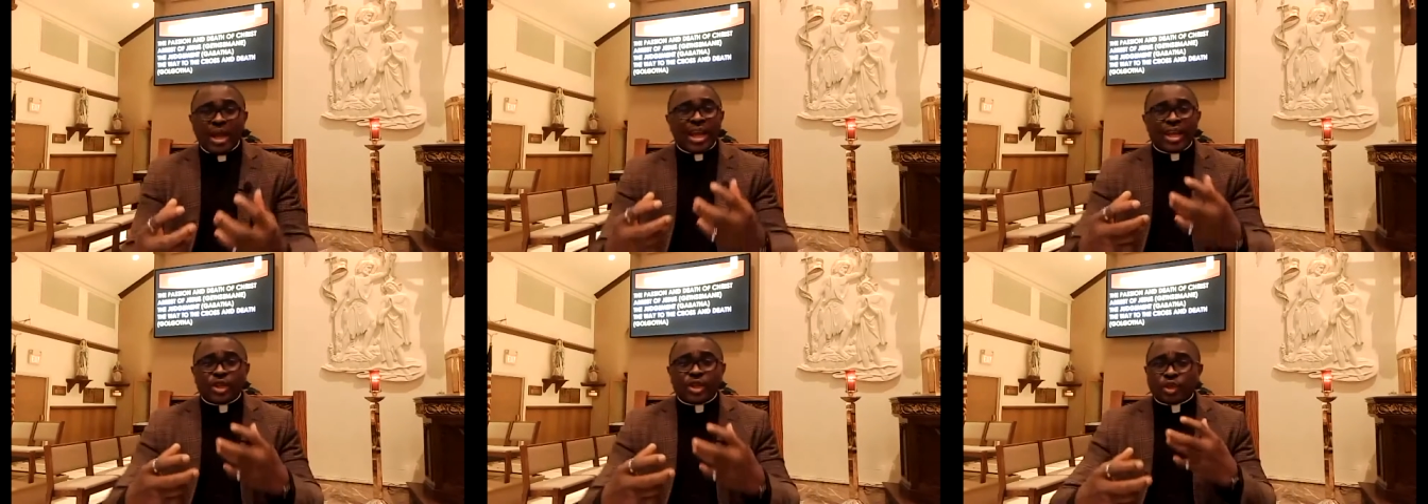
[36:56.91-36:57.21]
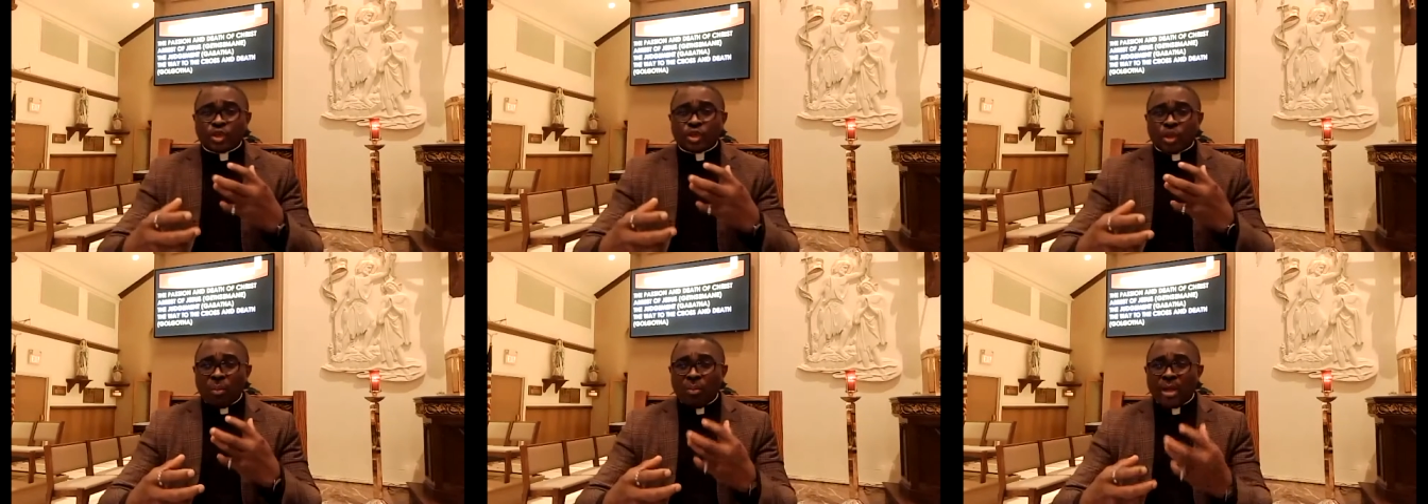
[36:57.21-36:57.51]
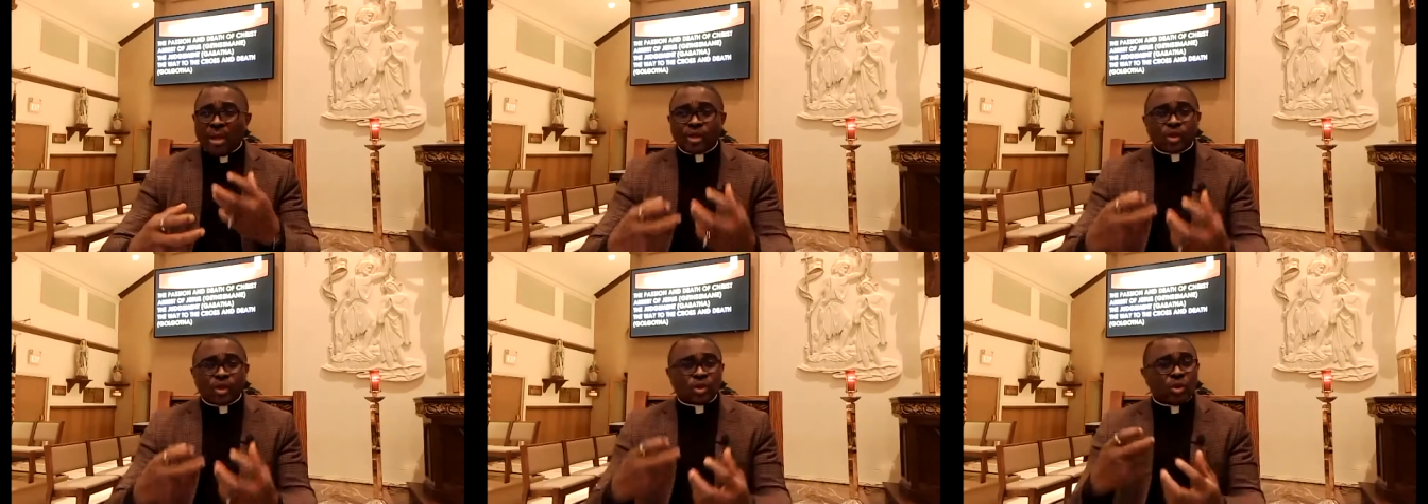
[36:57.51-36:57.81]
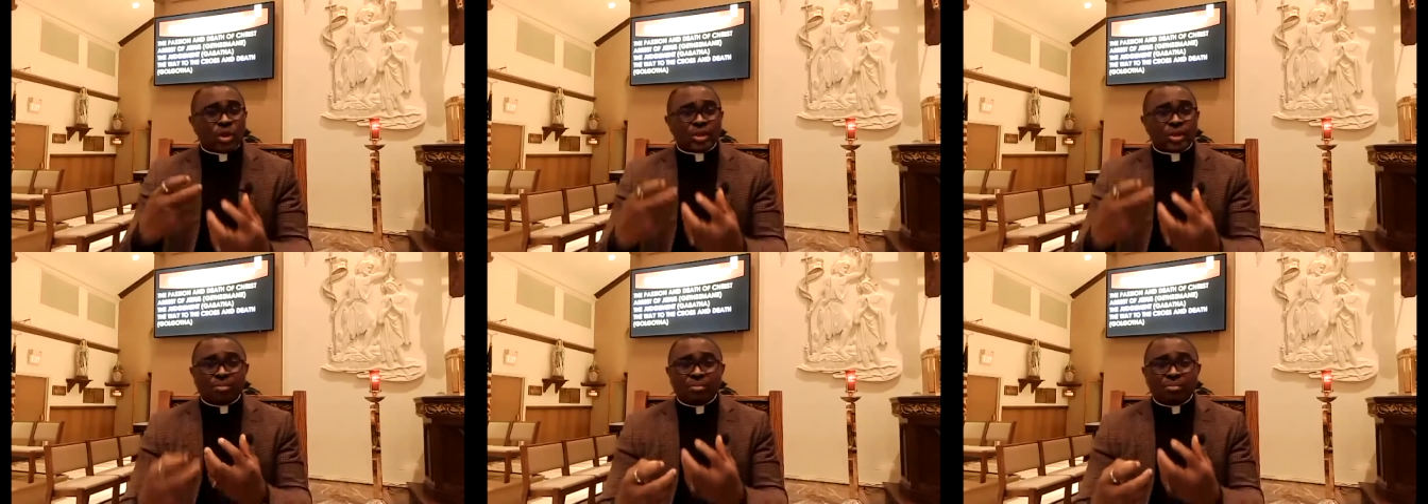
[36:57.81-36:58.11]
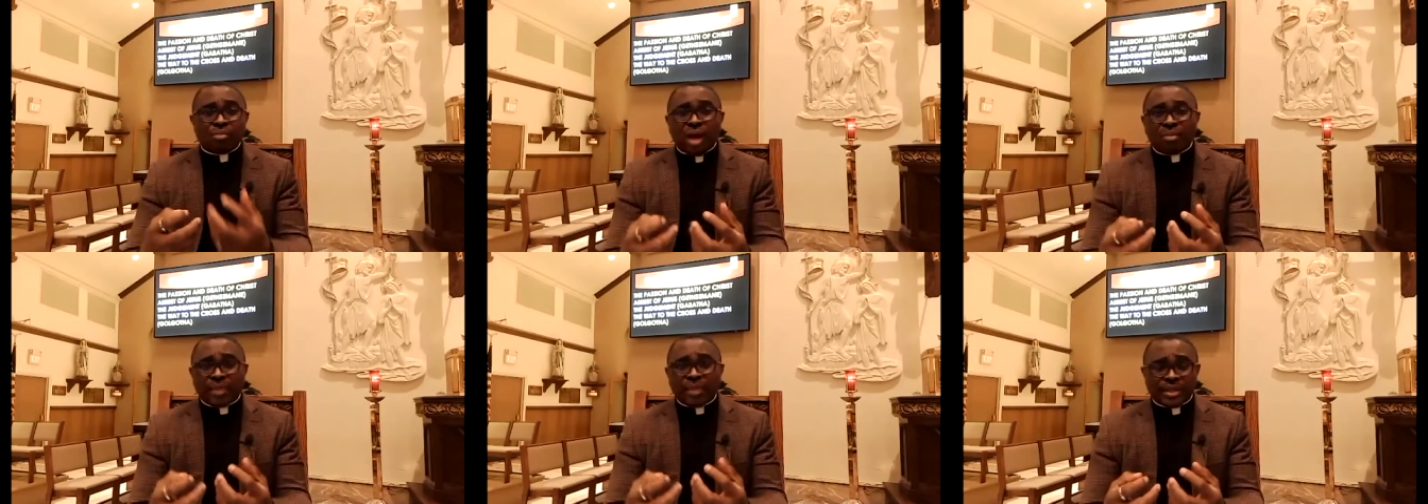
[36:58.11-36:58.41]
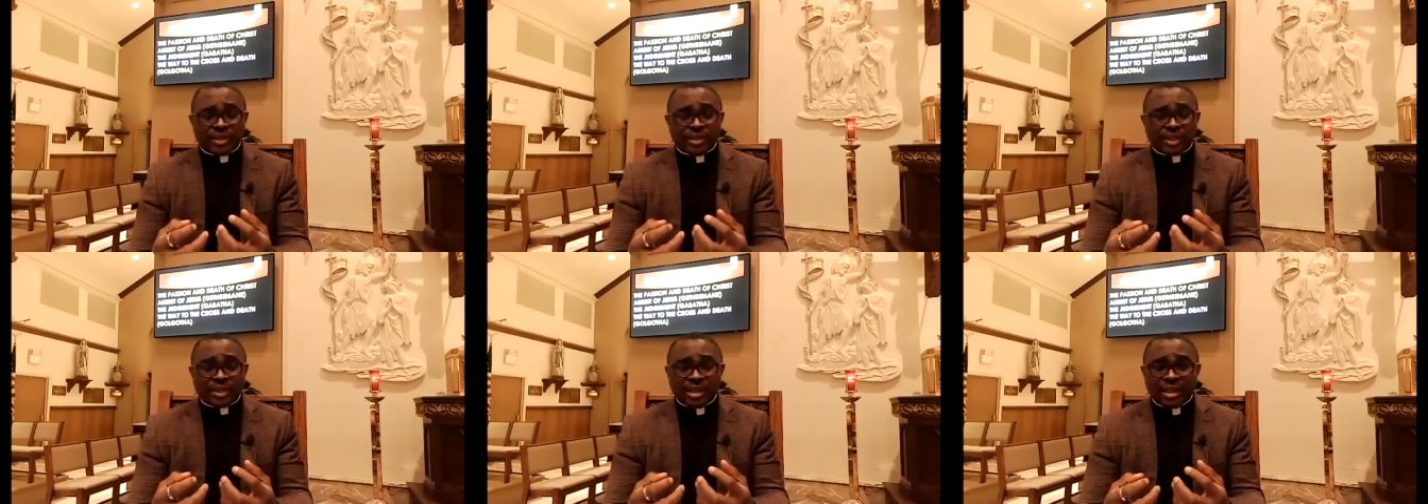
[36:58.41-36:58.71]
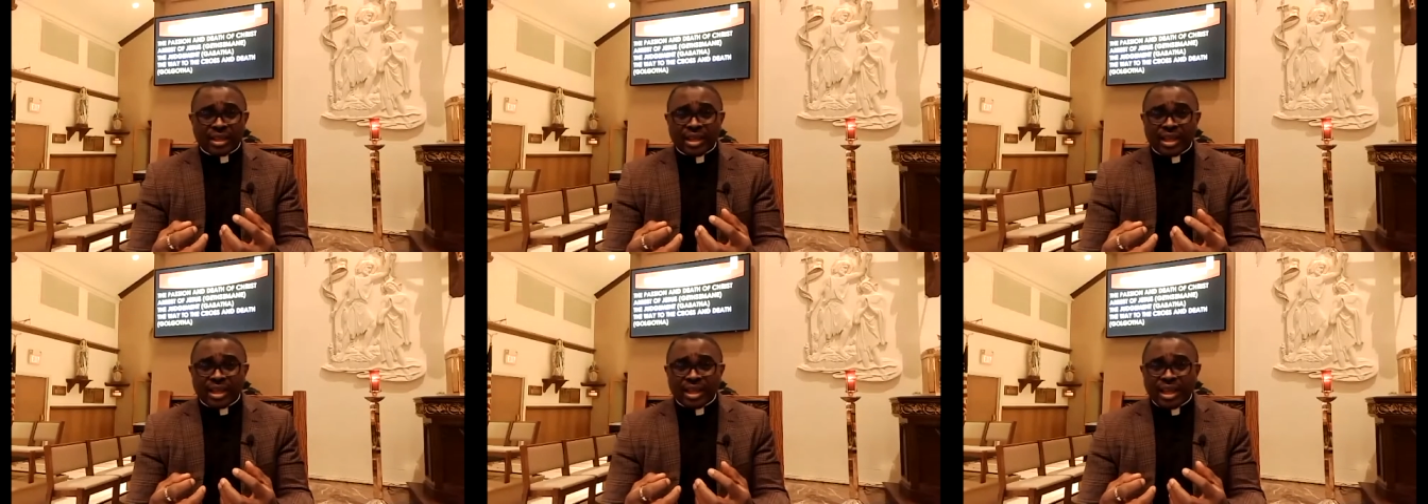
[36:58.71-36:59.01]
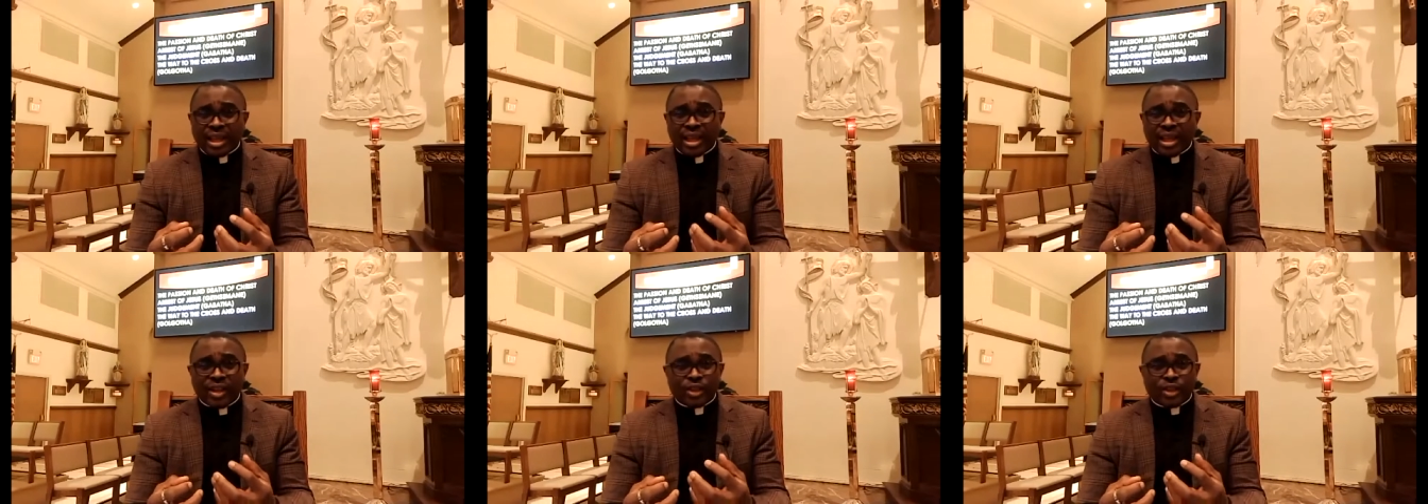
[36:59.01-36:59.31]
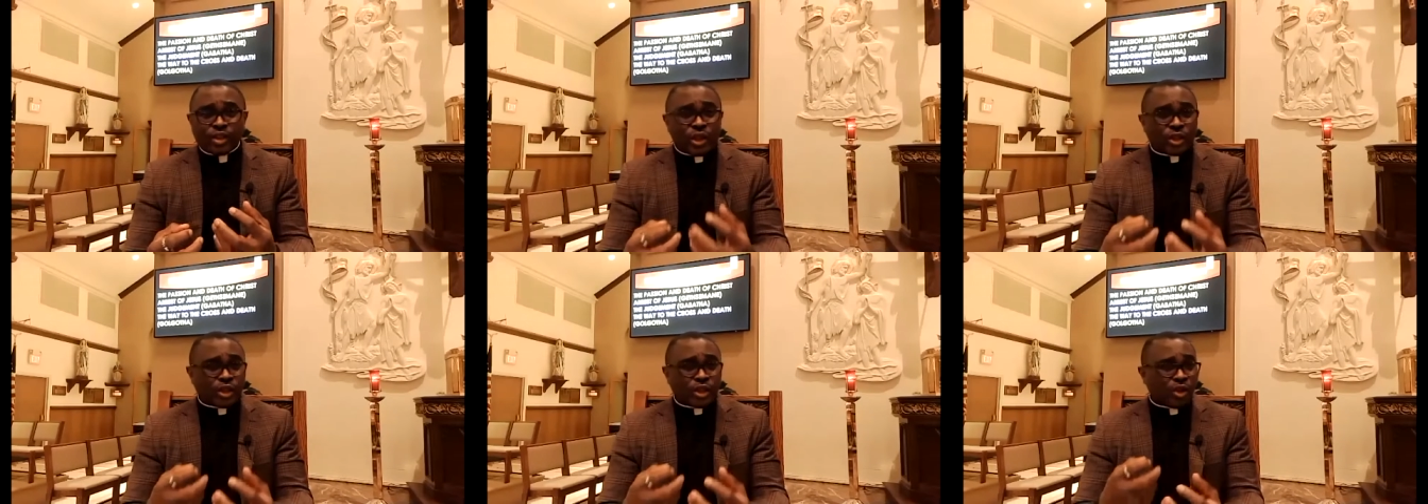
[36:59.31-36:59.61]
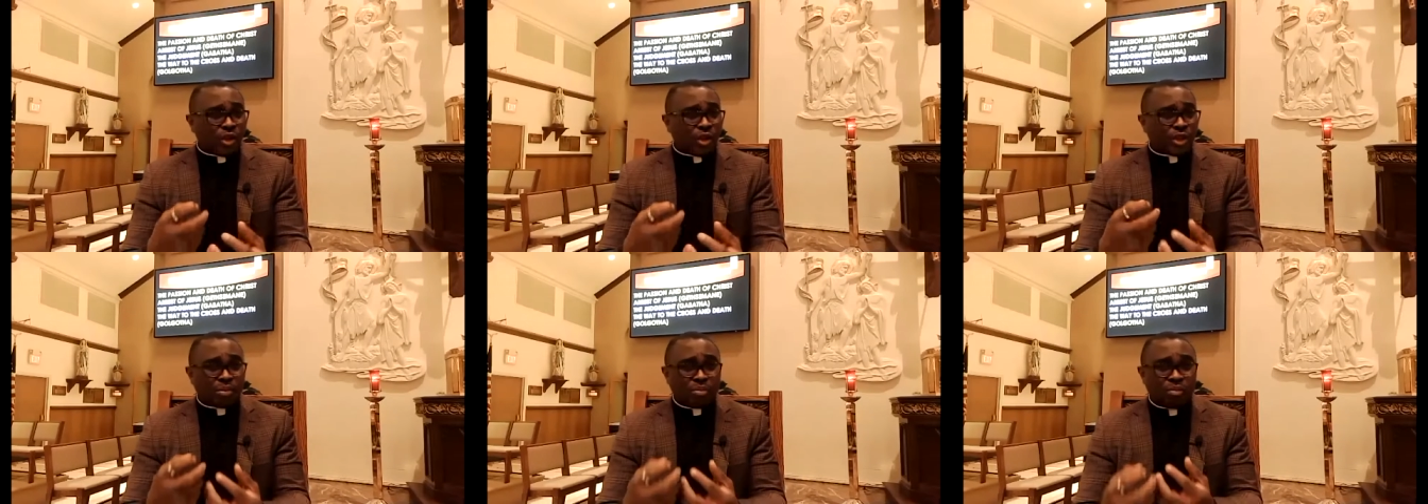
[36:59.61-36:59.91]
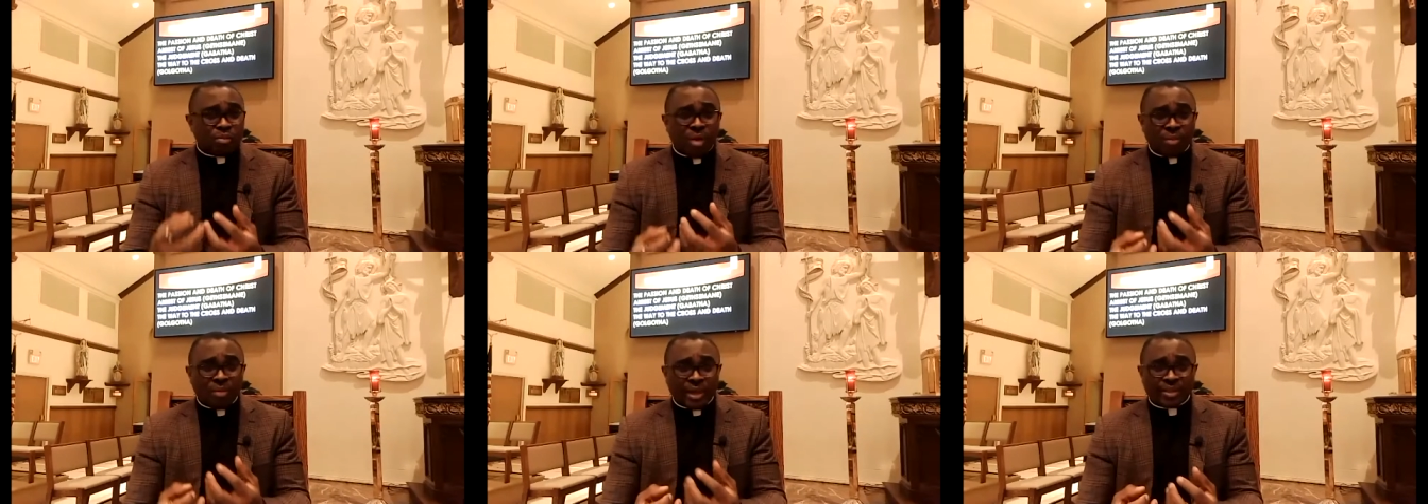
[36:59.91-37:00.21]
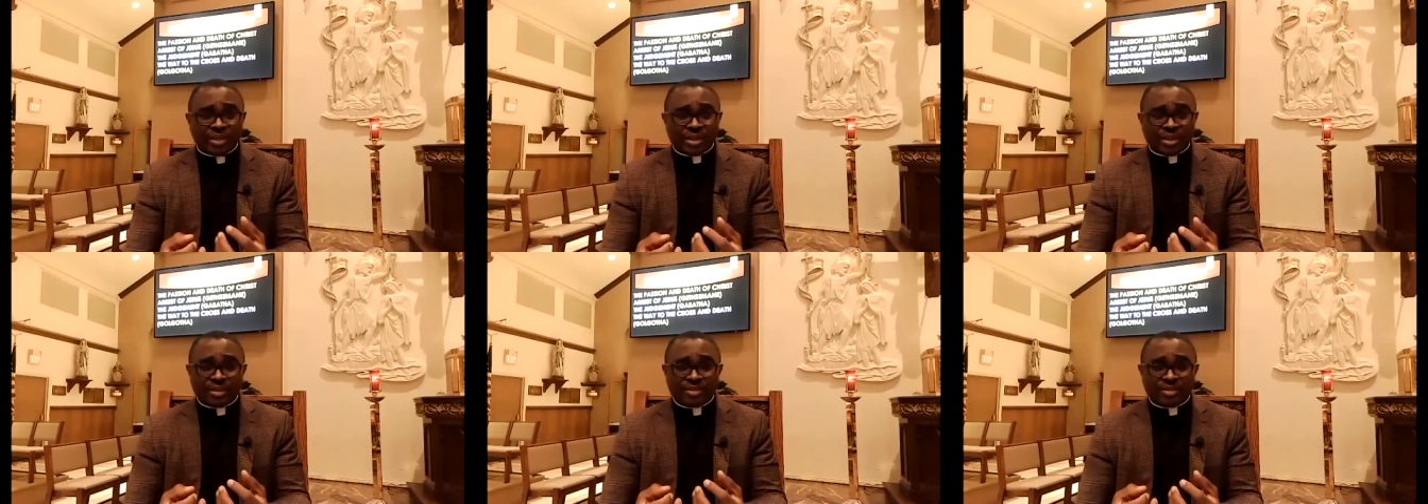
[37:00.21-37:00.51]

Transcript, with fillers: a tormentous moment, a torturous moment.